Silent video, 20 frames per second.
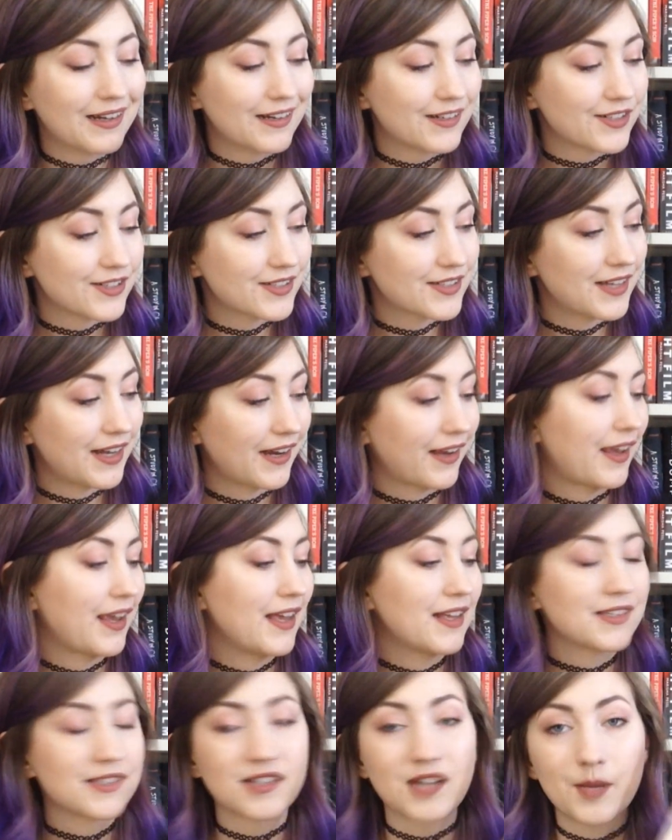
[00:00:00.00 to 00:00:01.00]
I just, I
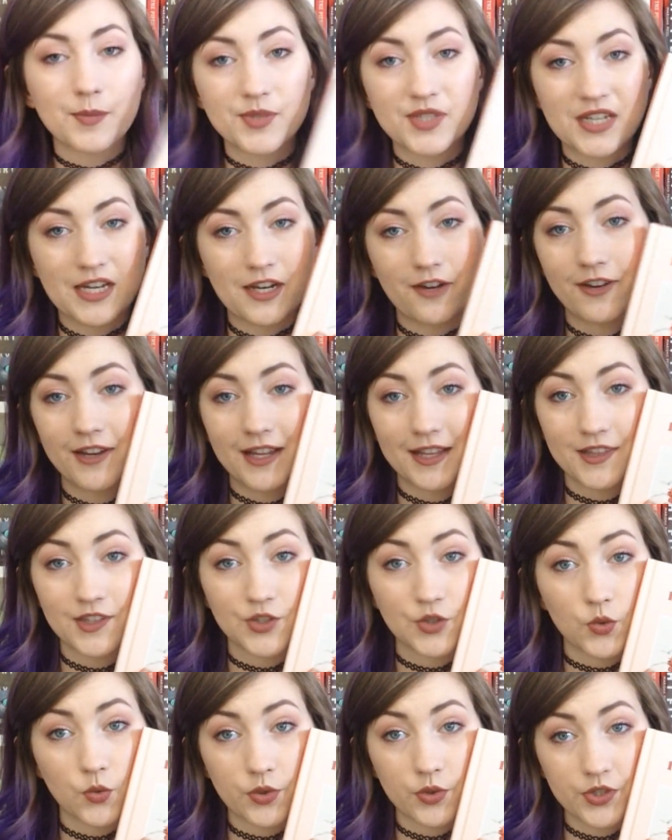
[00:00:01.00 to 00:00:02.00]
can't stop staring at
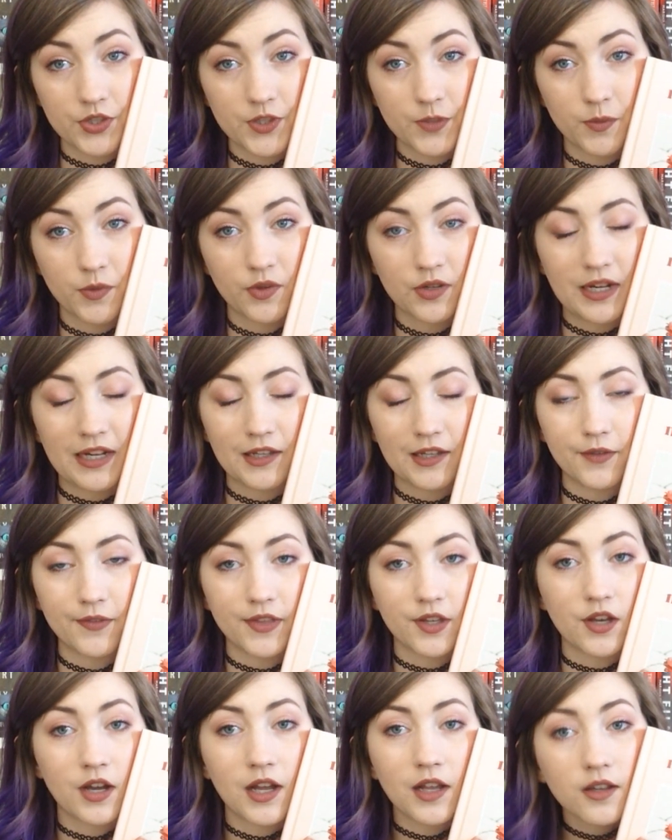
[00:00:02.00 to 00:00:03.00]
this gorgeous book. I
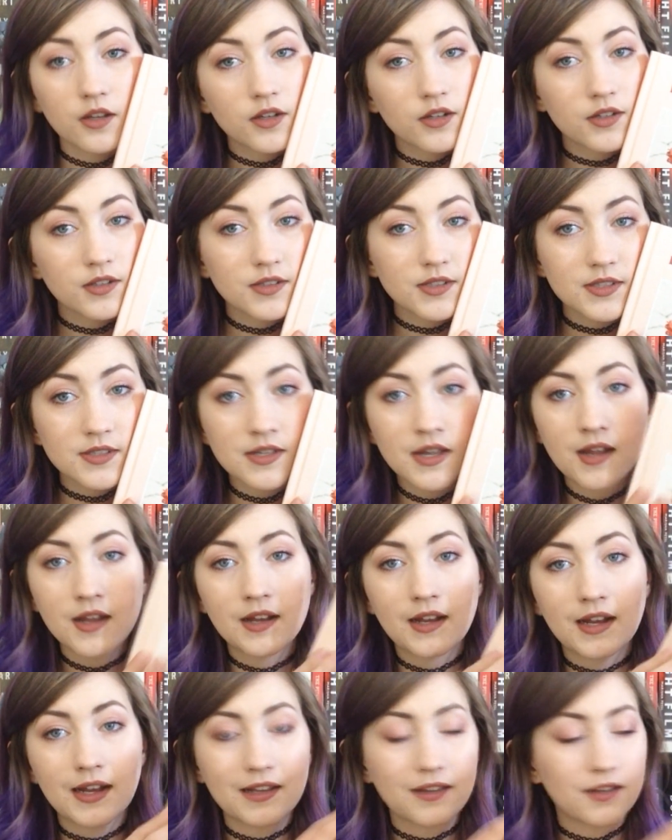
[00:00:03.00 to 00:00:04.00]
love the colors.
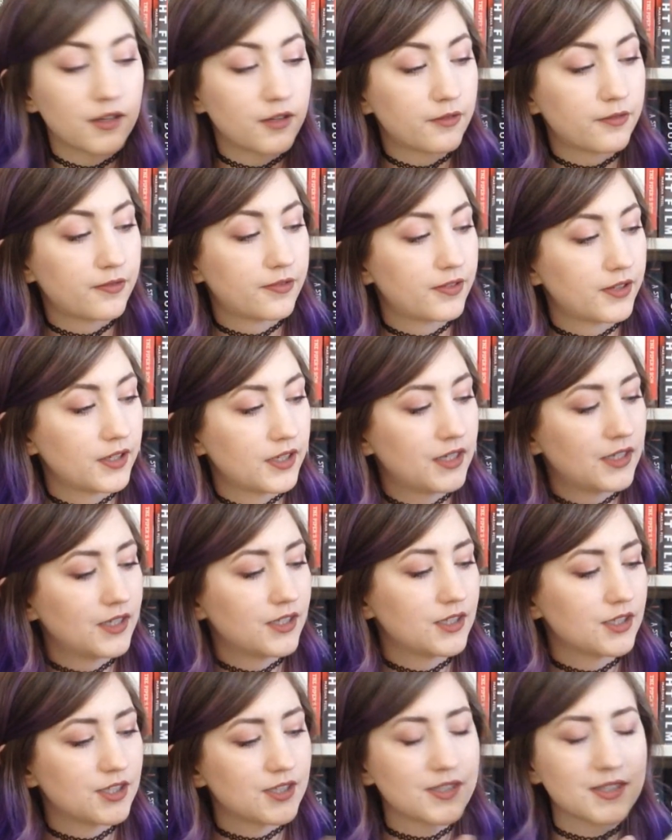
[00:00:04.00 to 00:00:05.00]
I love
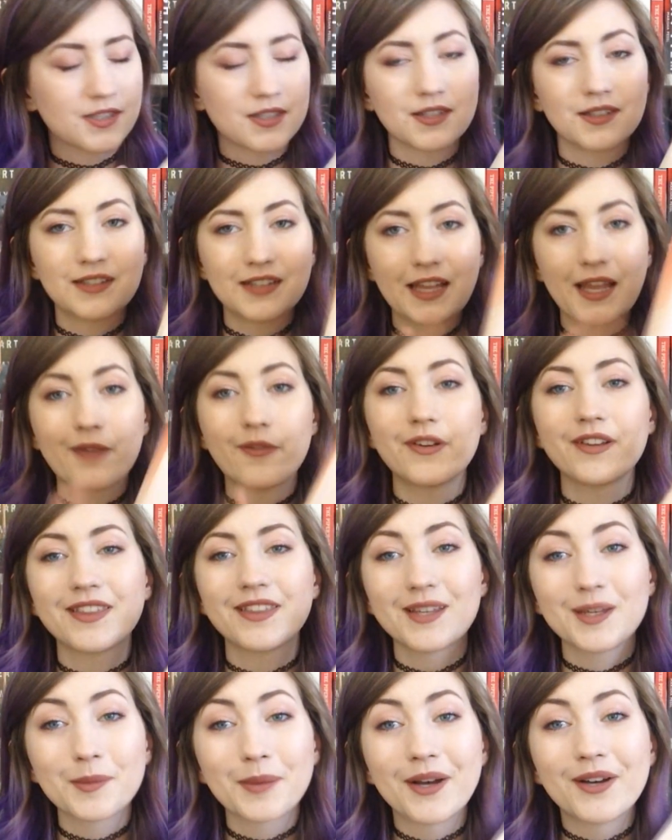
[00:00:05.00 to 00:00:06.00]
just
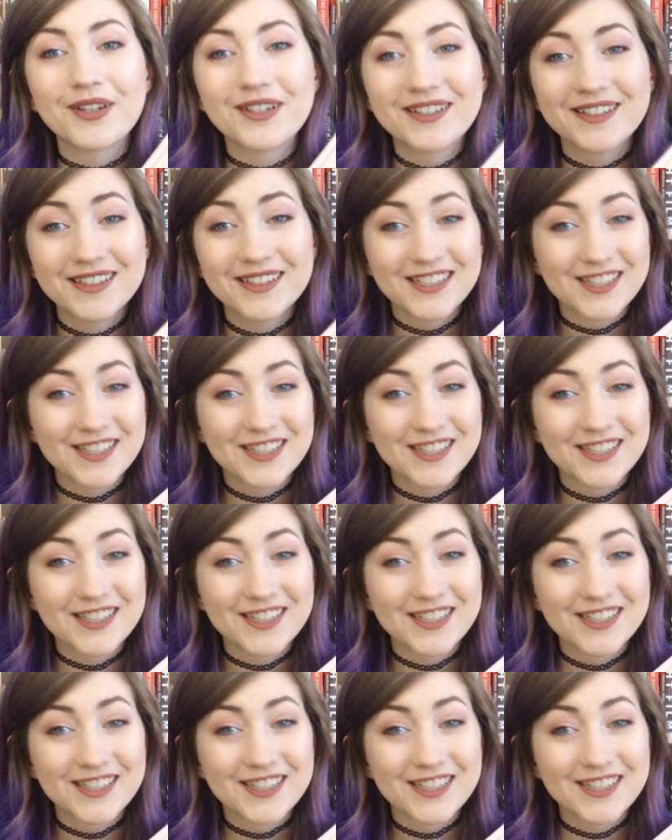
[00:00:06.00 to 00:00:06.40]
everything about it.